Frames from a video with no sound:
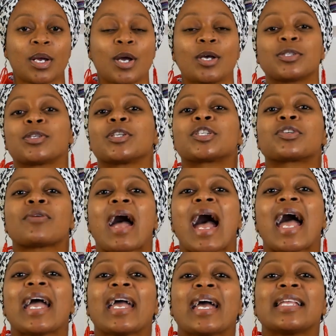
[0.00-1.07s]
So
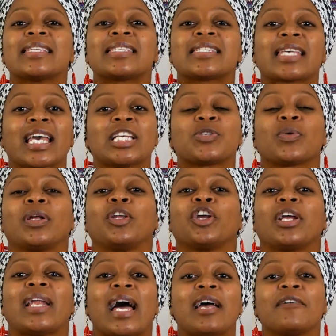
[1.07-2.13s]
try and schedule your
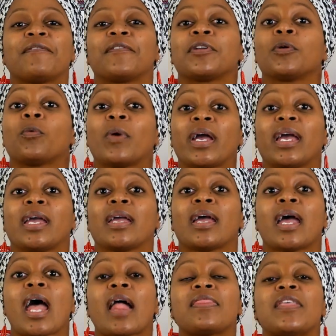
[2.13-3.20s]
life in a way
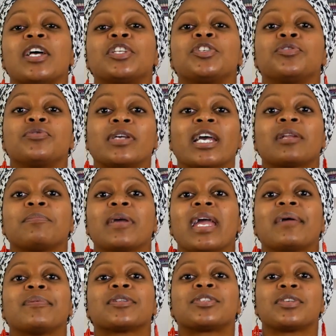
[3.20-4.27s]
that you can be
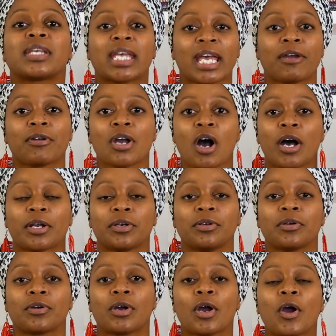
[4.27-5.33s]
able to carry on.
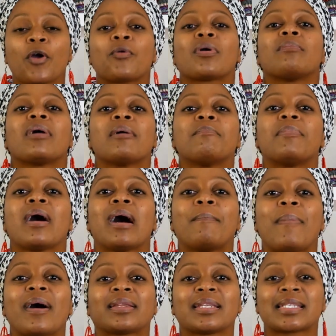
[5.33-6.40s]
Remember
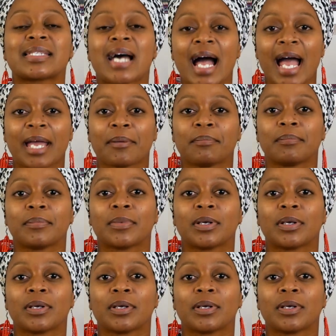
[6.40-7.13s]
about the time.